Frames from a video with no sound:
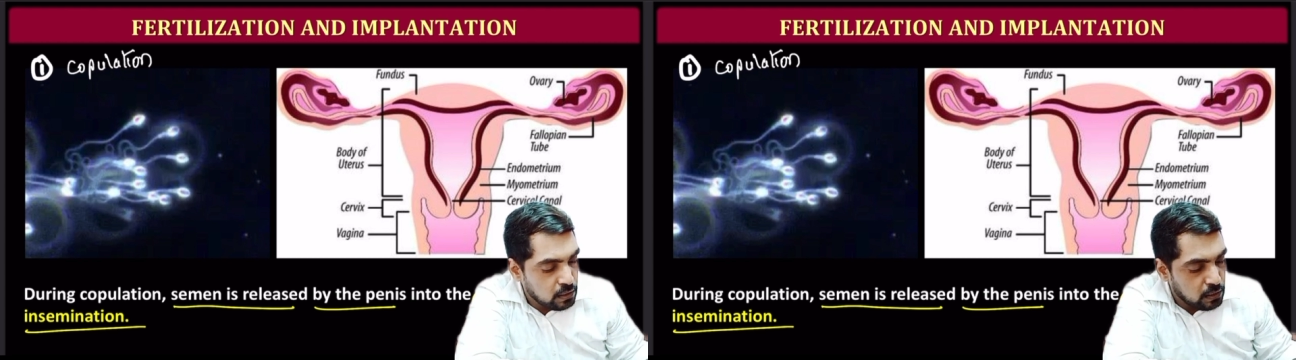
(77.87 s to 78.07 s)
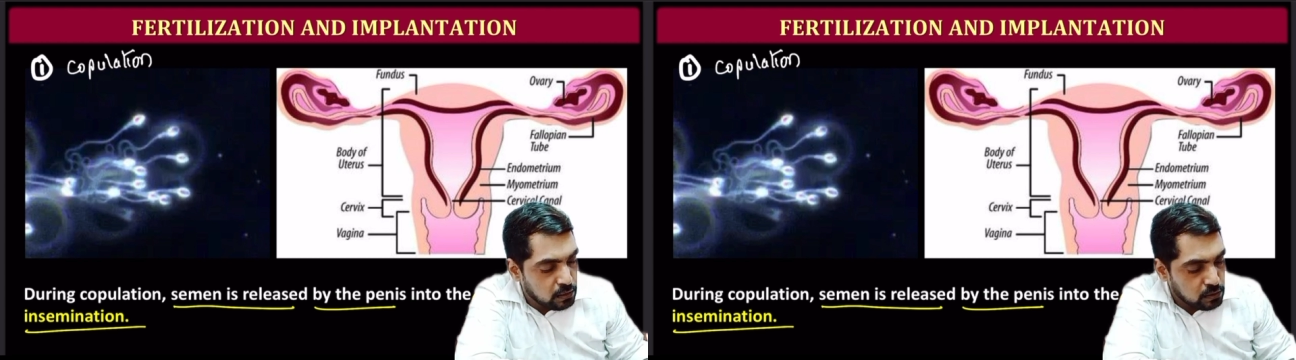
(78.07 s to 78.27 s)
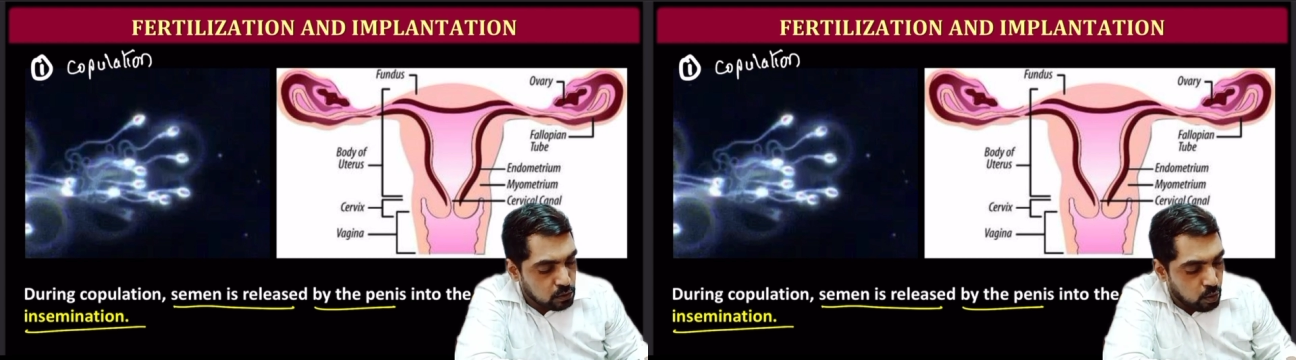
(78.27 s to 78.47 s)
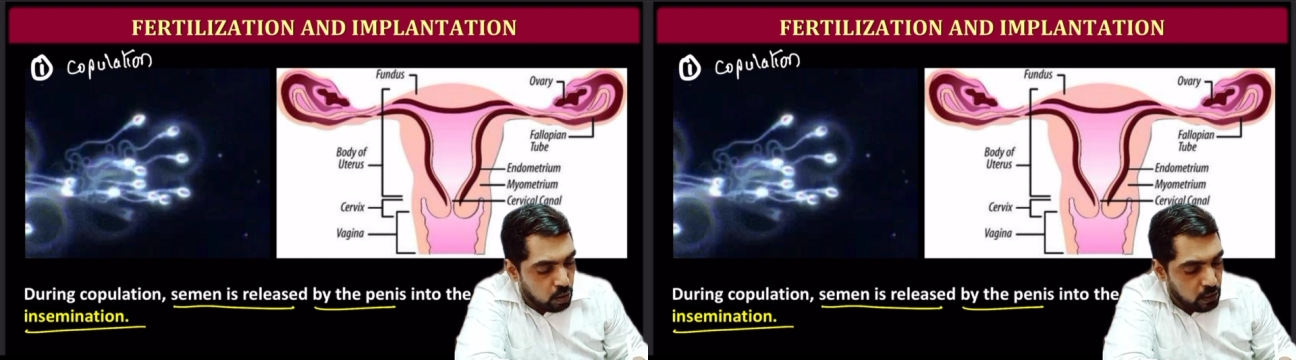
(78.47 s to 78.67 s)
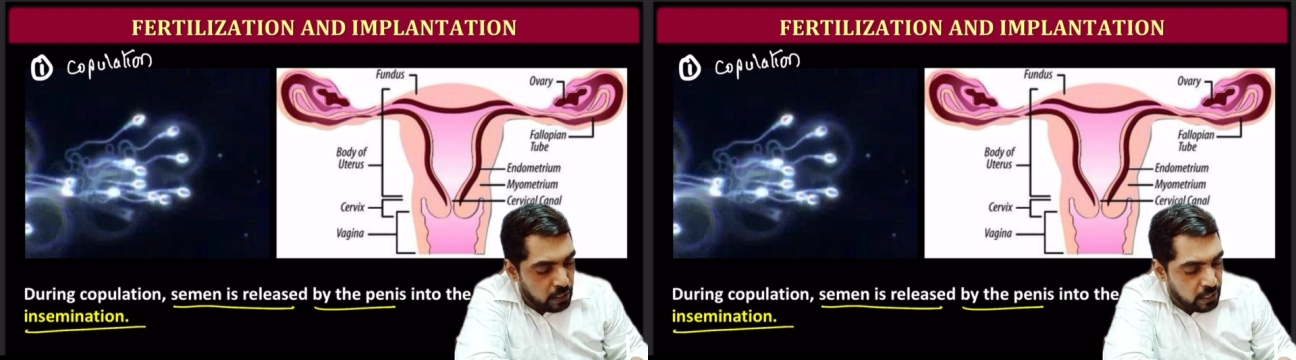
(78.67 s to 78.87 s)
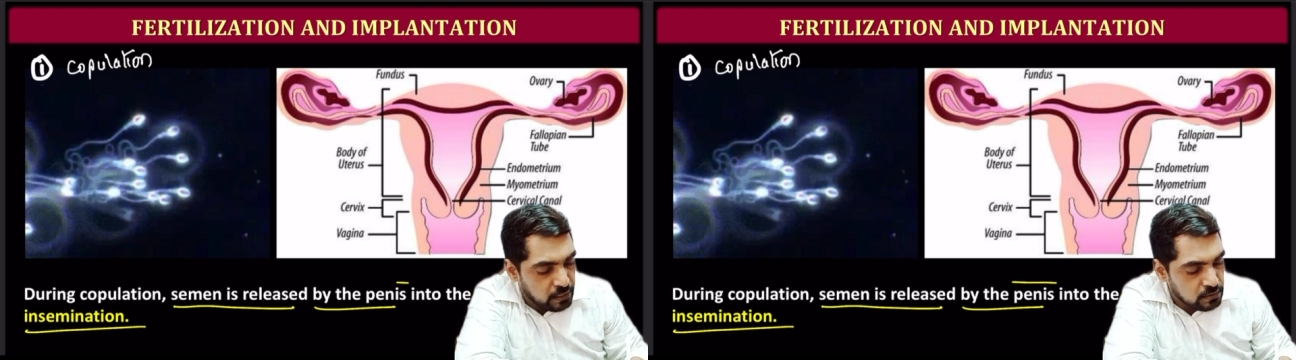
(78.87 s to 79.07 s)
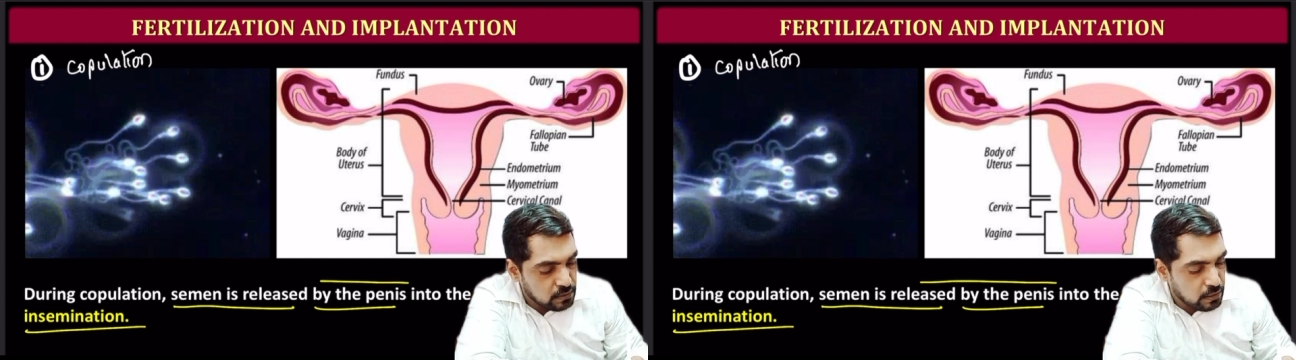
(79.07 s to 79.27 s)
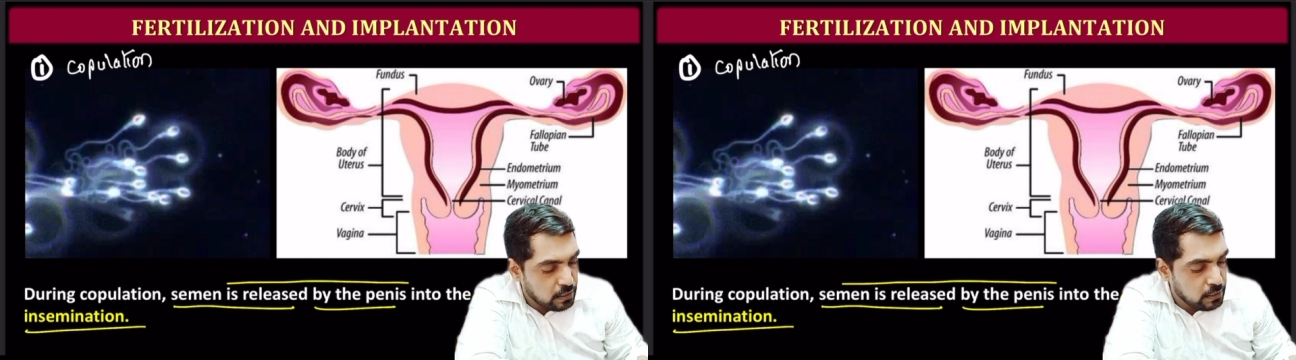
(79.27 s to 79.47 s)
is called as
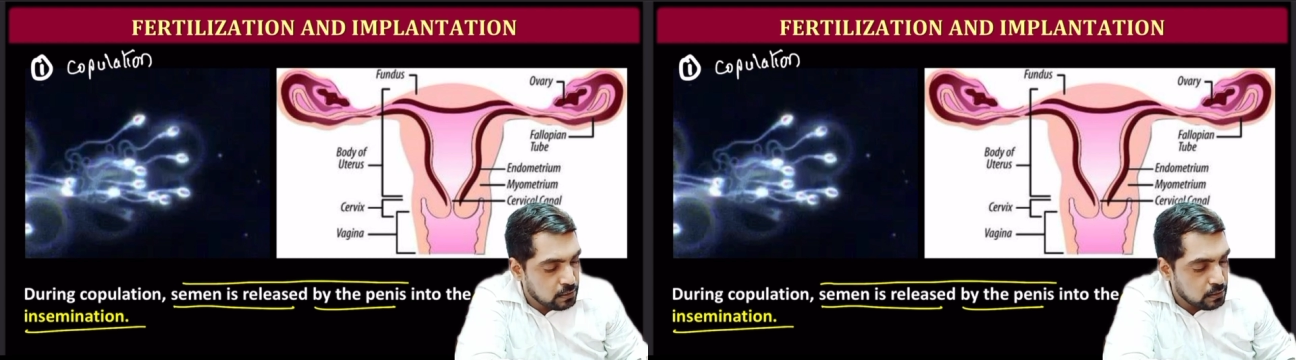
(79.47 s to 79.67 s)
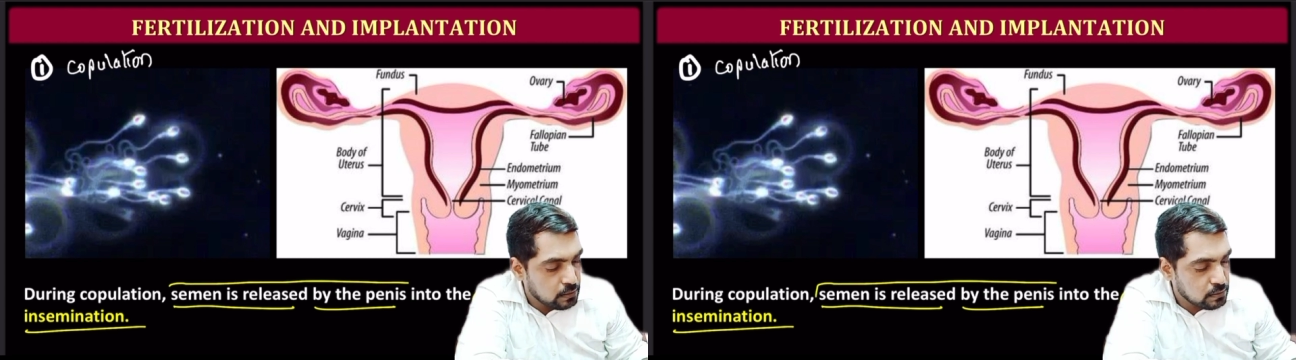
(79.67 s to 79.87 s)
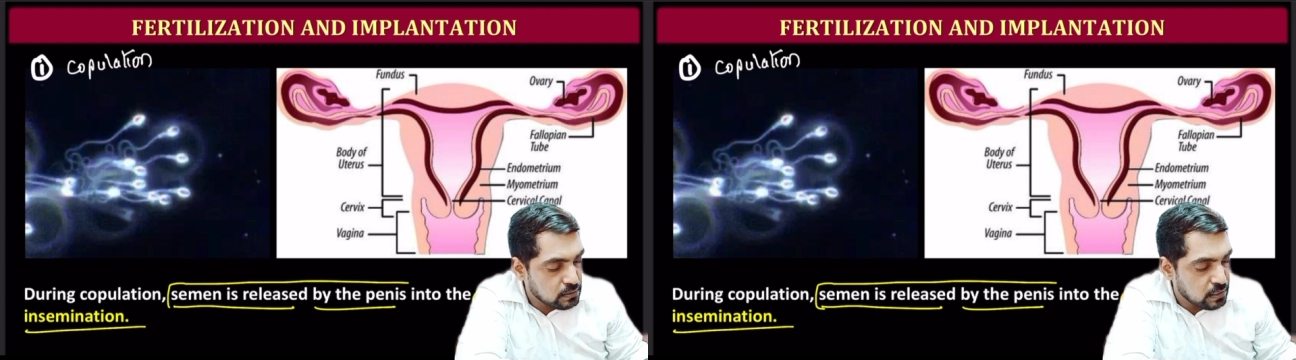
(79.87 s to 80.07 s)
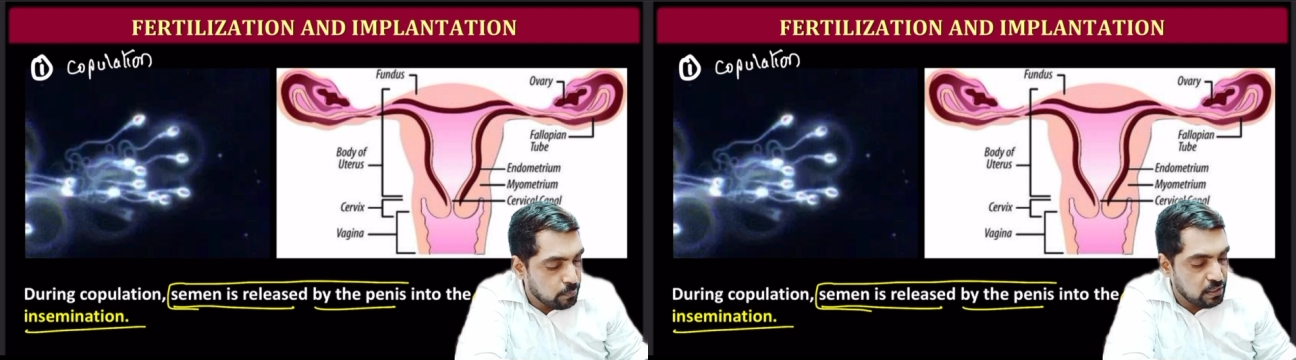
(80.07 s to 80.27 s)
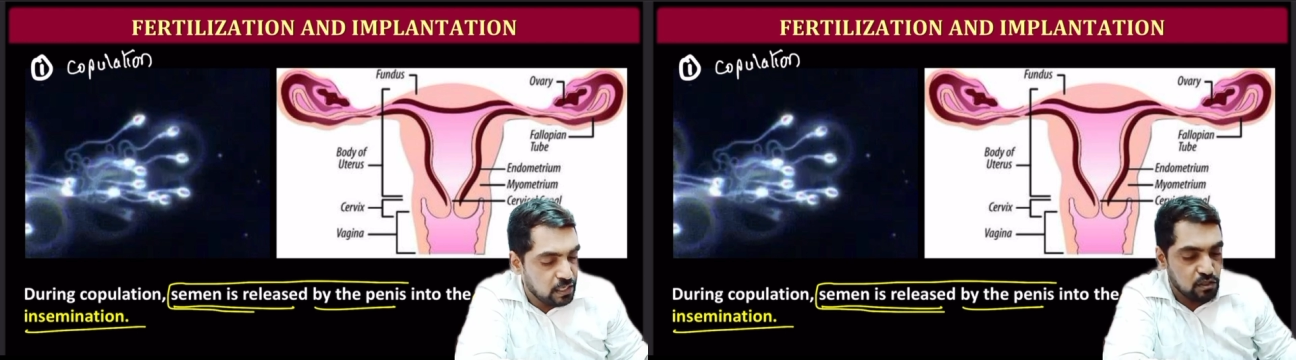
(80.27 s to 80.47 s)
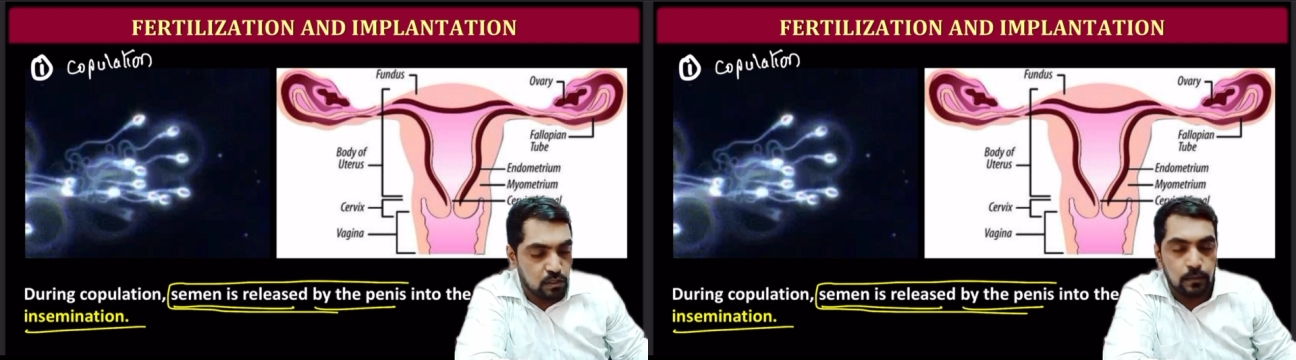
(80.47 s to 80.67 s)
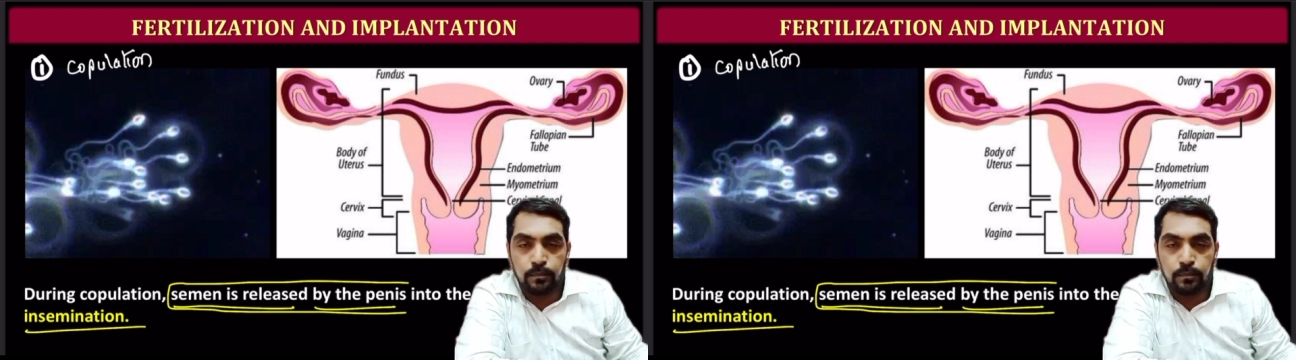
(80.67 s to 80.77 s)
insemination.